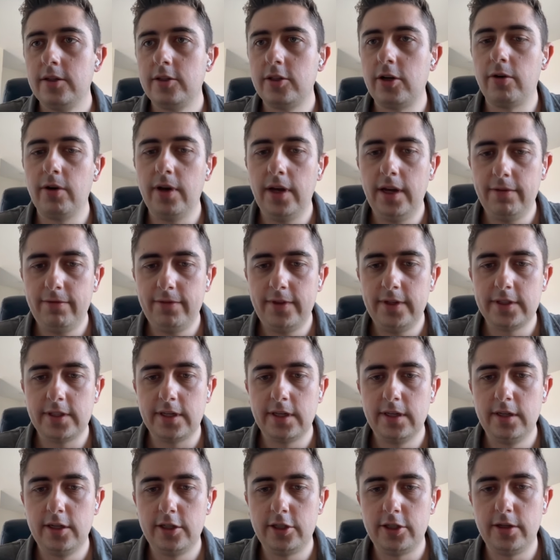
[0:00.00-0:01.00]
So if
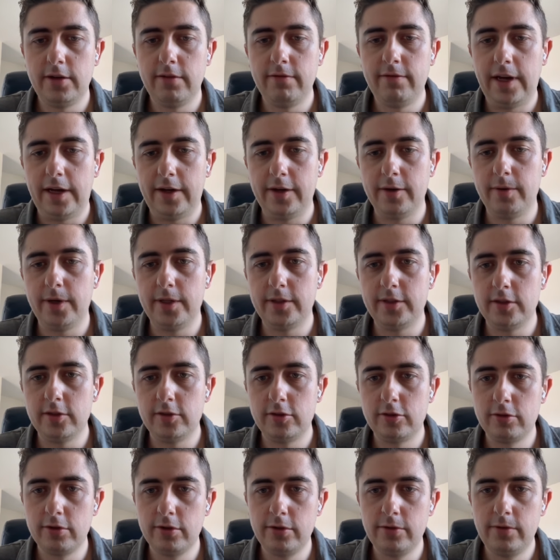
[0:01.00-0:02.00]
this condition evaluates
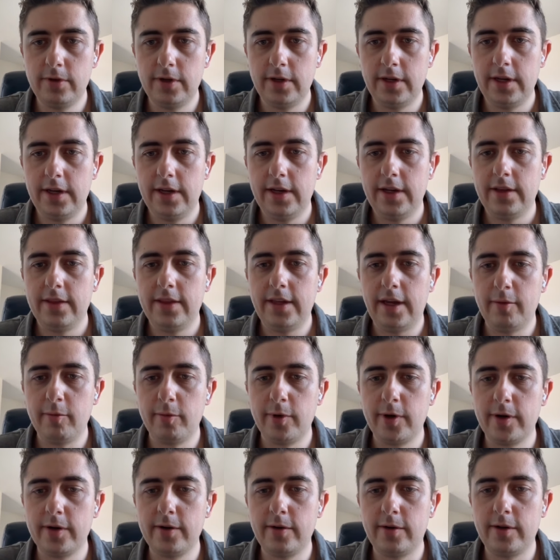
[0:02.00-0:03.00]
as true,
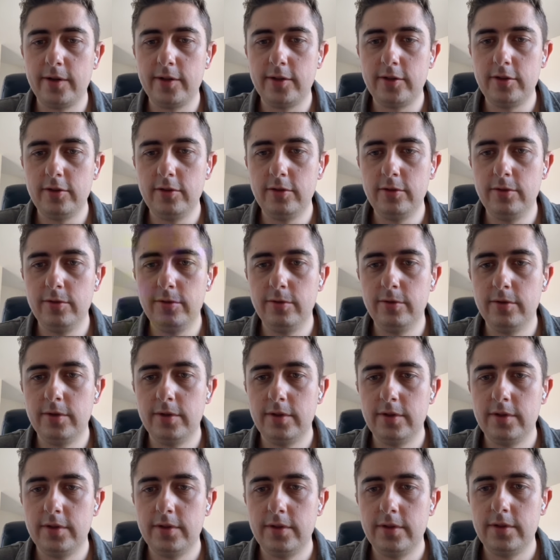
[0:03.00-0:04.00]
then we are going
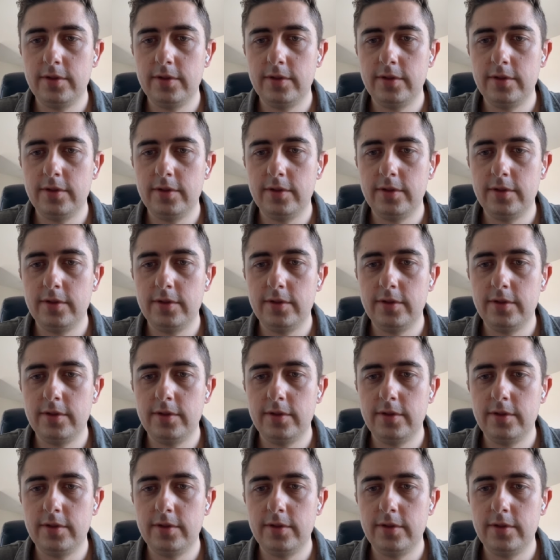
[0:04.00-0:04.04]
to